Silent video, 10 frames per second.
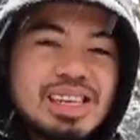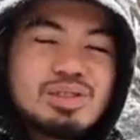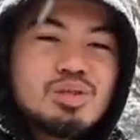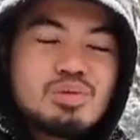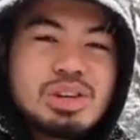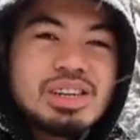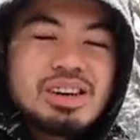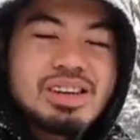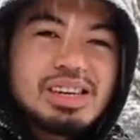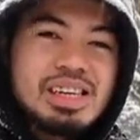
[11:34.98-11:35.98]
I do read
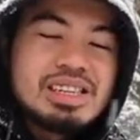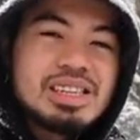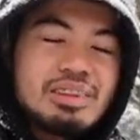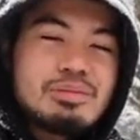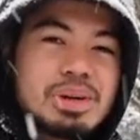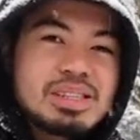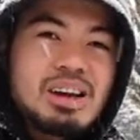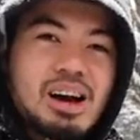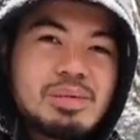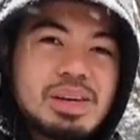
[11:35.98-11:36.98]
each and everybody's
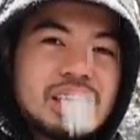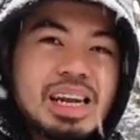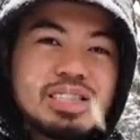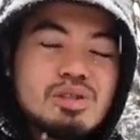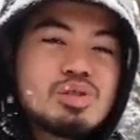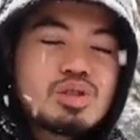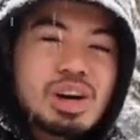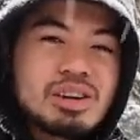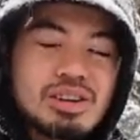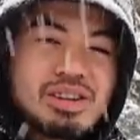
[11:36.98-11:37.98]
comment, and I do try
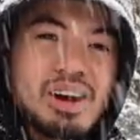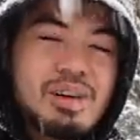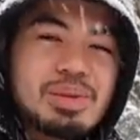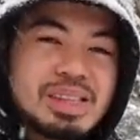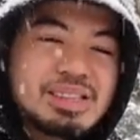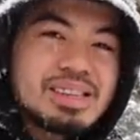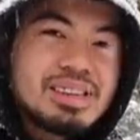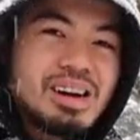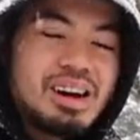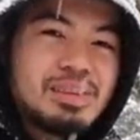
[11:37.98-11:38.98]
to comment
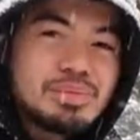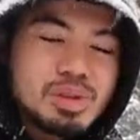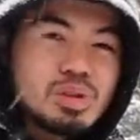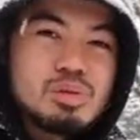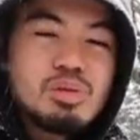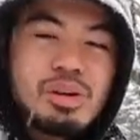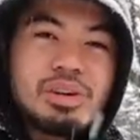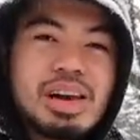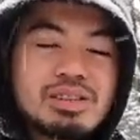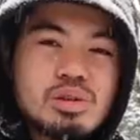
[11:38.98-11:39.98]
to whoever
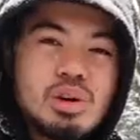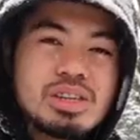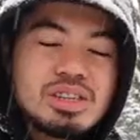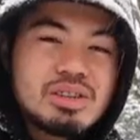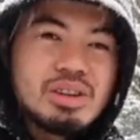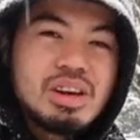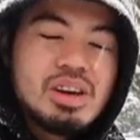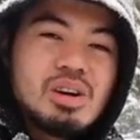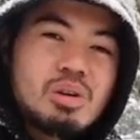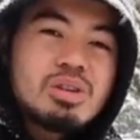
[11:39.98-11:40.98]
has a question
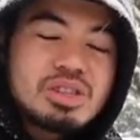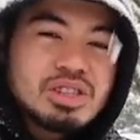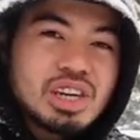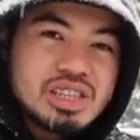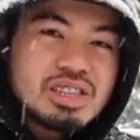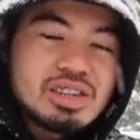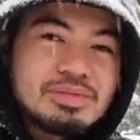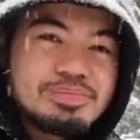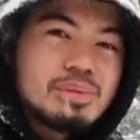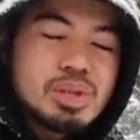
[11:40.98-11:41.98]
or a suggestion.
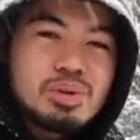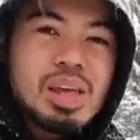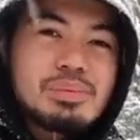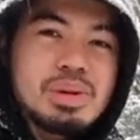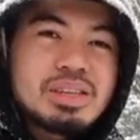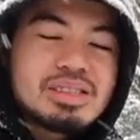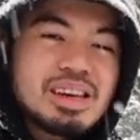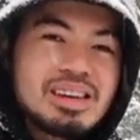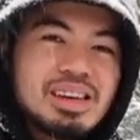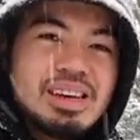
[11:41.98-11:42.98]
So with that being
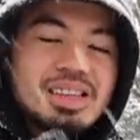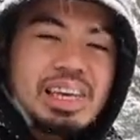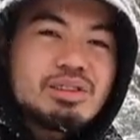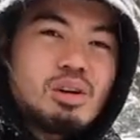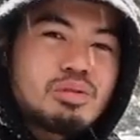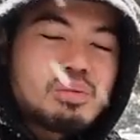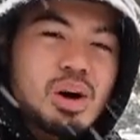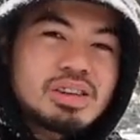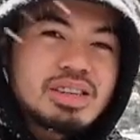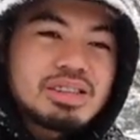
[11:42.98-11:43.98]
said, thank you all for
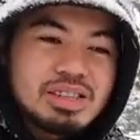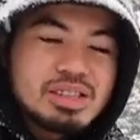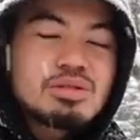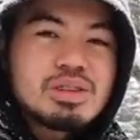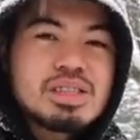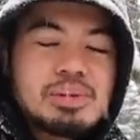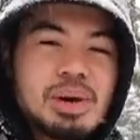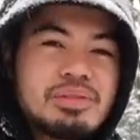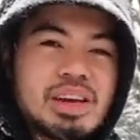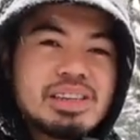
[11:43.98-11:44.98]
watching. This is Chris Time
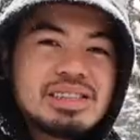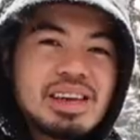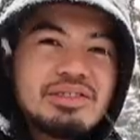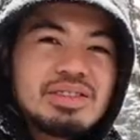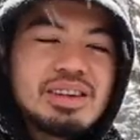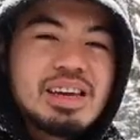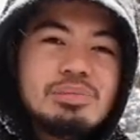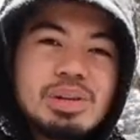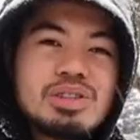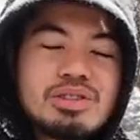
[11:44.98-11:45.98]
FK7.
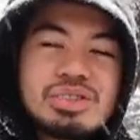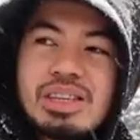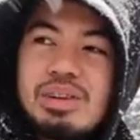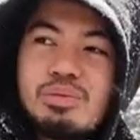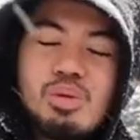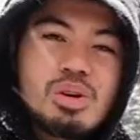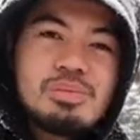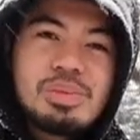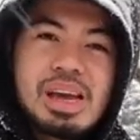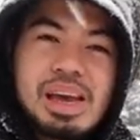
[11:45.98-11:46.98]
Be sure to stay warm
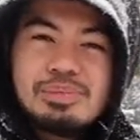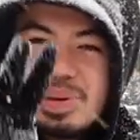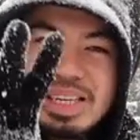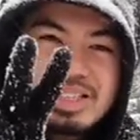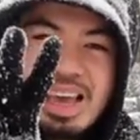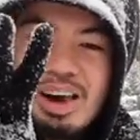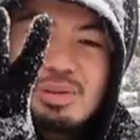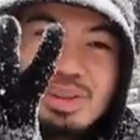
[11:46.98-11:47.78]
and peace out.